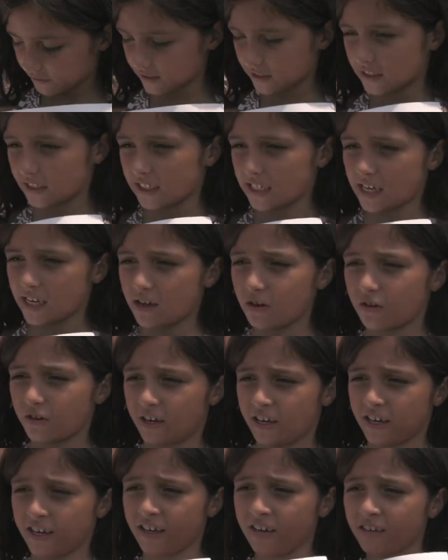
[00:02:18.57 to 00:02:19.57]
have a real
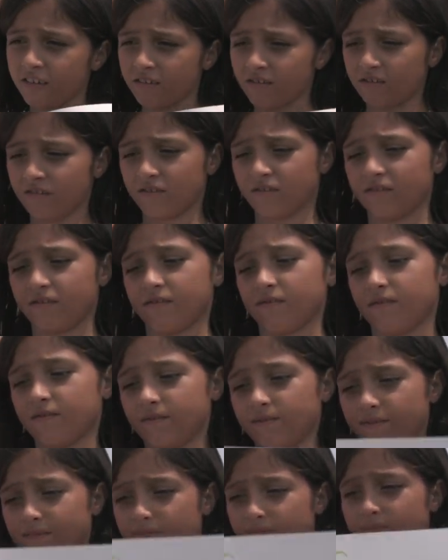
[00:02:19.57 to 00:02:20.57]
strong education
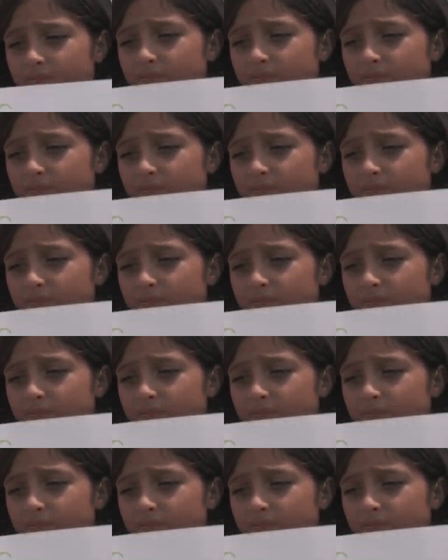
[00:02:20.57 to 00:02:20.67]
program. I think